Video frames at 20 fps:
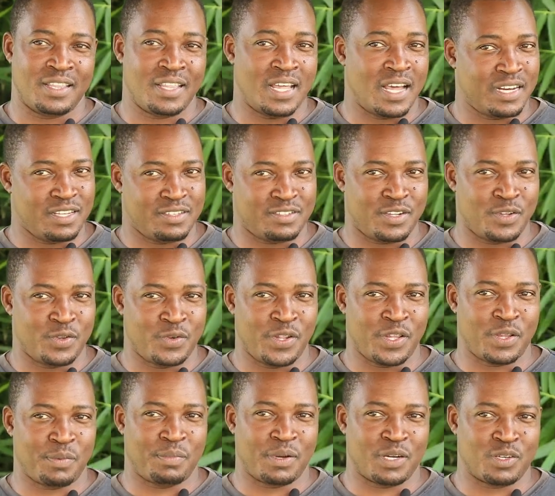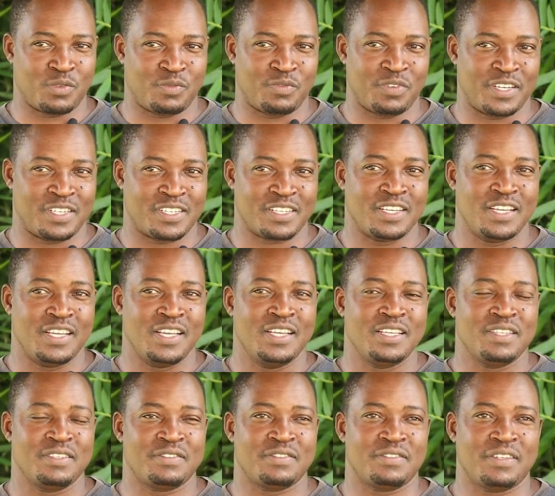That is the unique part of
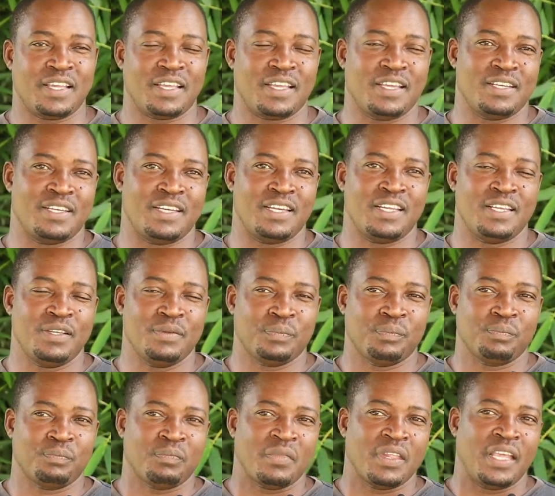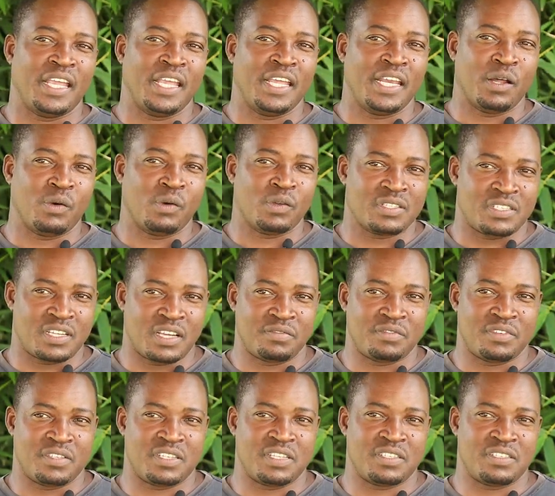it. Secondly, in our
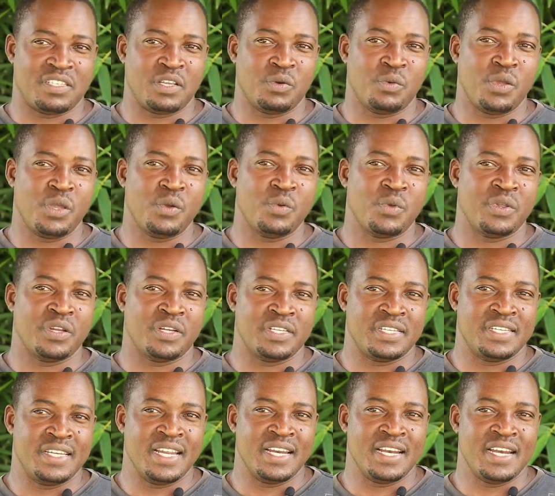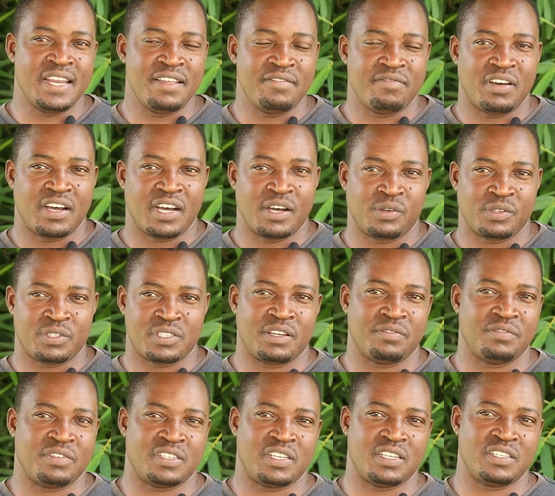services, the way we deliver our
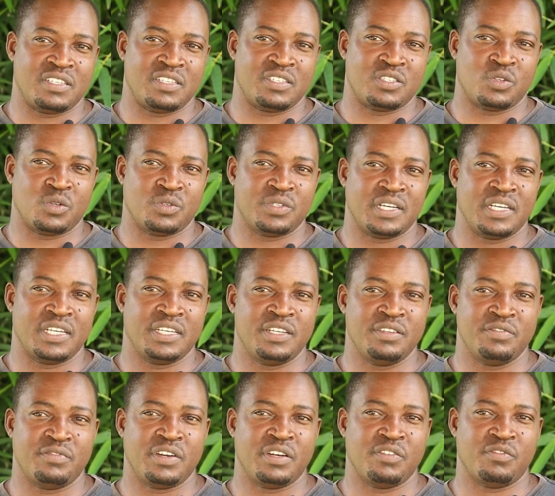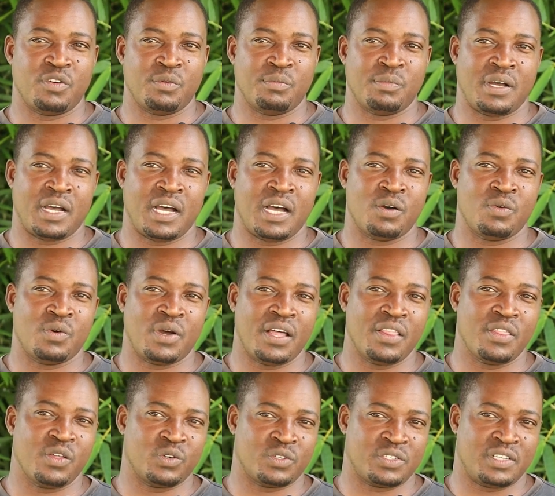services is totally different from how
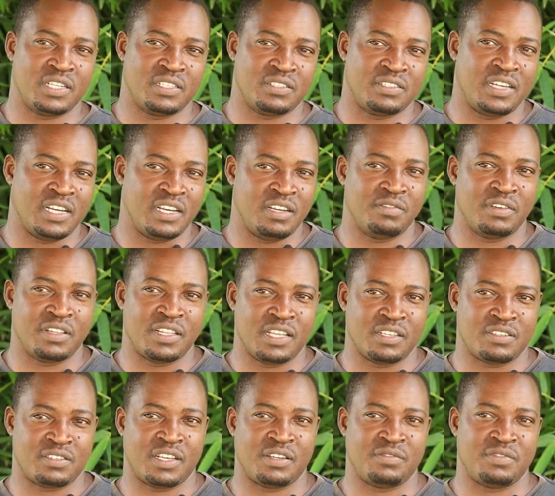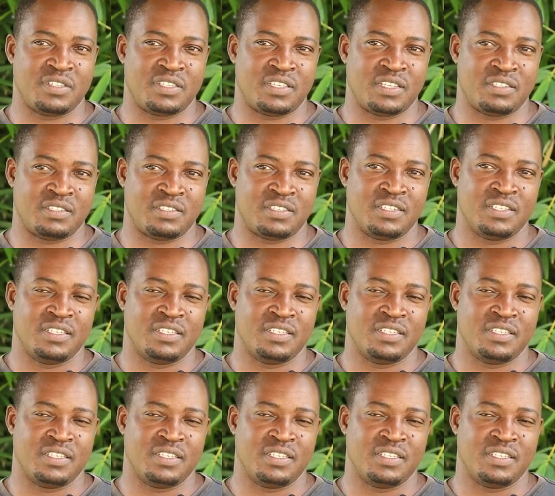other hotels deliver their services.